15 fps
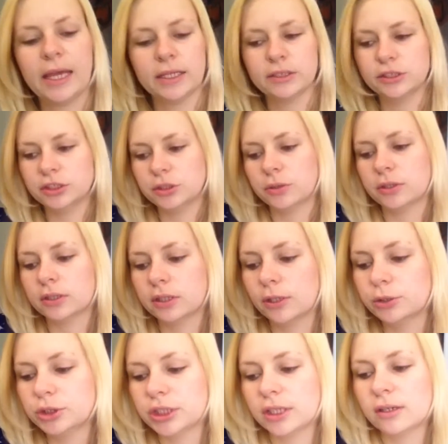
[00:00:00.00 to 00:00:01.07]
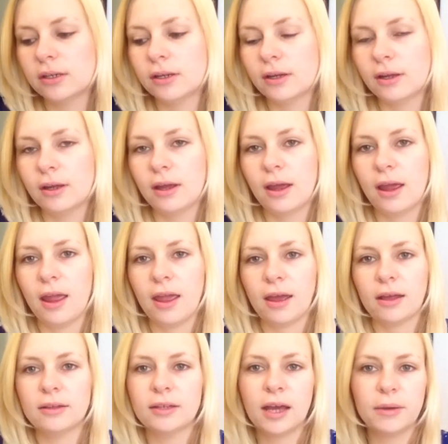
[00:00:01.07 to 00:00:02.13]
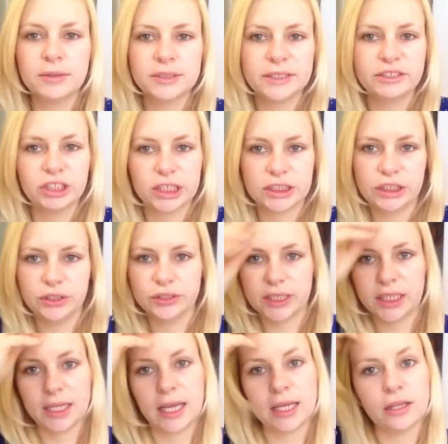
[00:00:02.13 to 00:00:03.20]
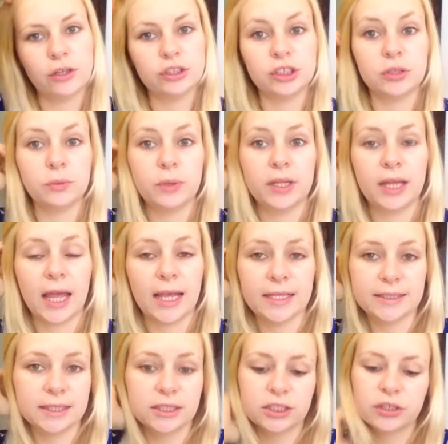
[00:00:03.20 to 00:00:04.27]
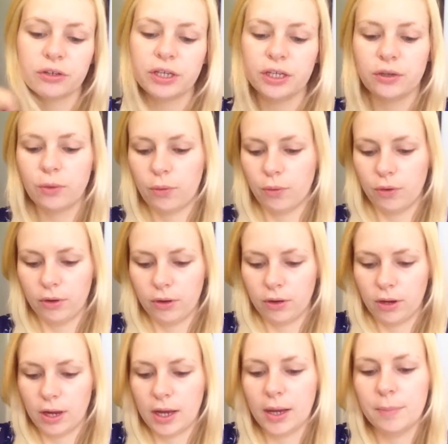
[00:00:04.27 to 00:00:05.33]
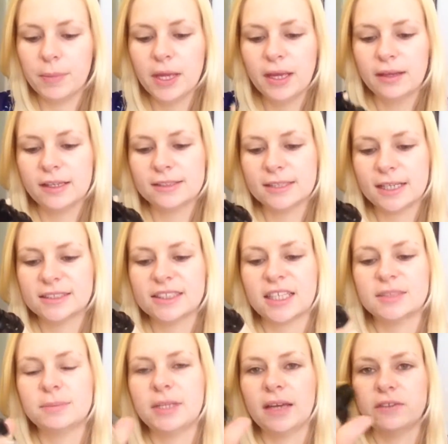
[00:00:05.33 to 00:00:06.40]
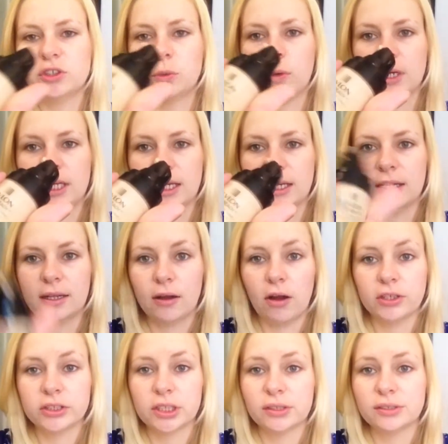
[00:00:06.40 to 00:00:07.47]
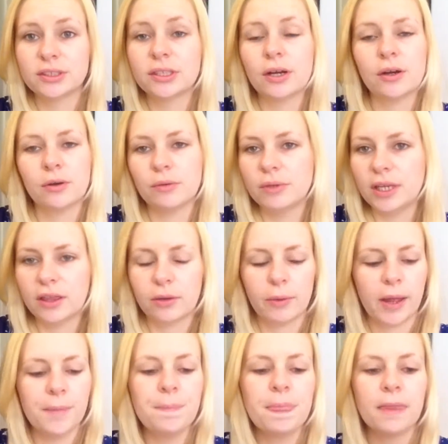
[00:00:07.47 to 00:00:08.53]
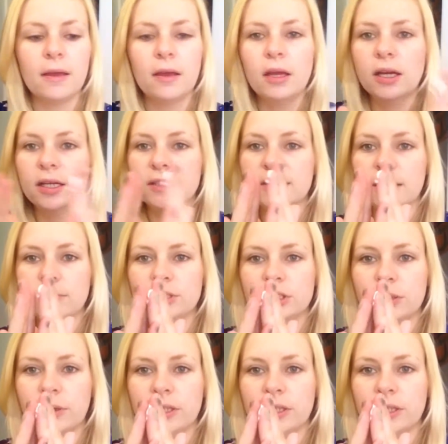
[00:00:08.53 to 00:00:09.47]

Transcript: and your lotion. And I would suggest using a lotion with a sunscreen, or this has SPF 20 in it also, so either way. So I'm just